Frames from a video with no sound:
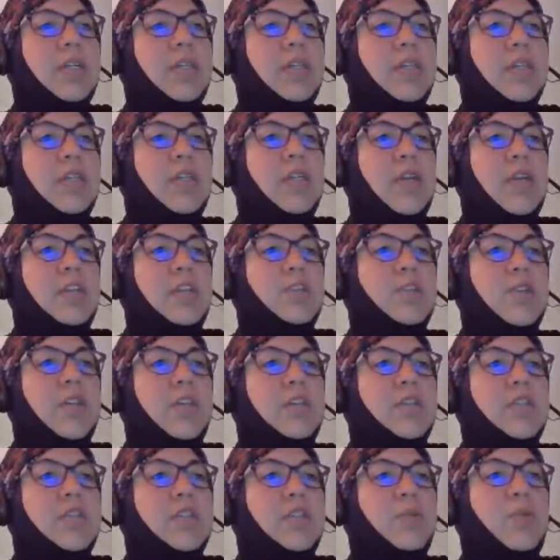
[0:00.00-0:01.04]
Here, as you
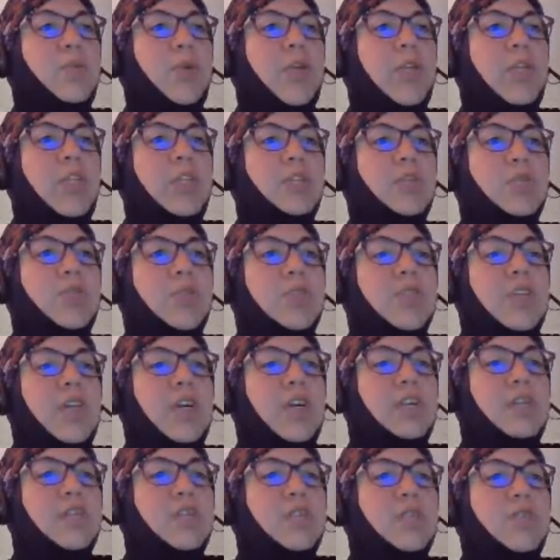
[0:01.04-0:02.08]
can see, we need to
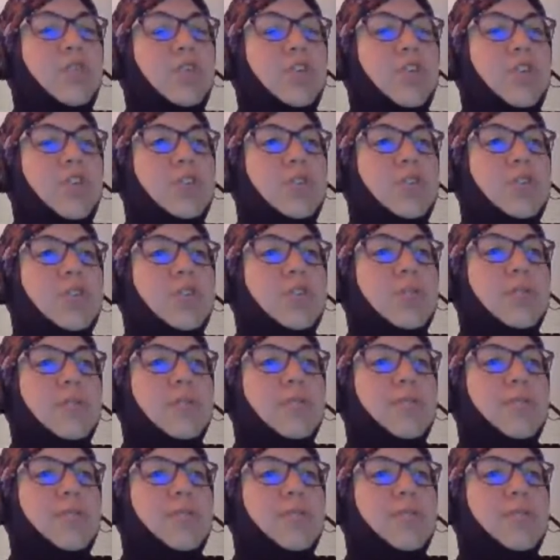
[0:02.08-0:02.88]
start it first.